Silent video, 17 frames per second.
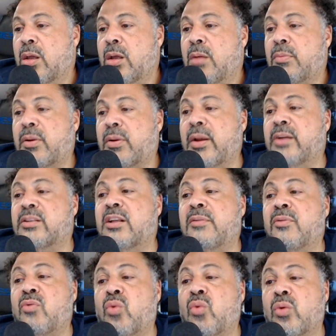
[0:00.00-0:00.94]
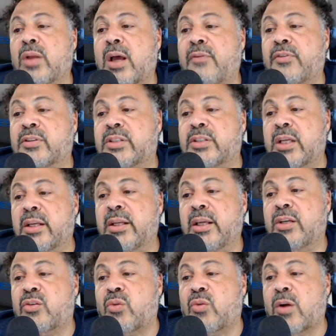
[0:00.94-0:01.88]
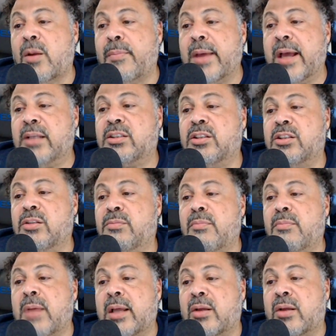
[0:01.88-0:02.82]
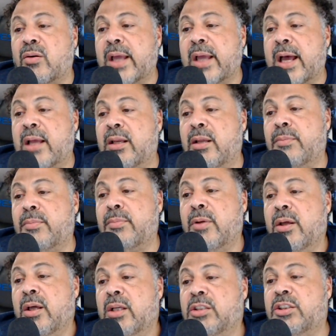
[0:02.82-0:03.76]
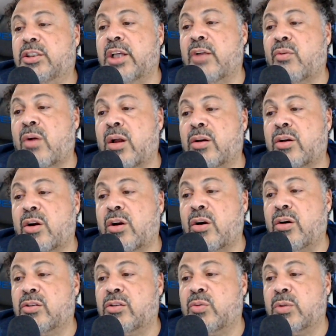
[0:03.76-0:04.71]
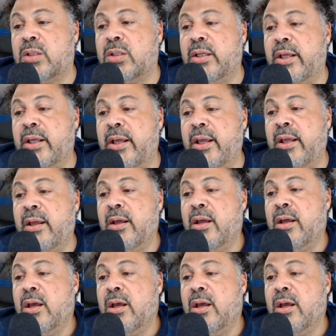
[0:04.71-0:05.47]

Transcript: Players that have been ruled out for Sunday, Terrell Basham, Michael Gallup, Jaron Kearse with the knee,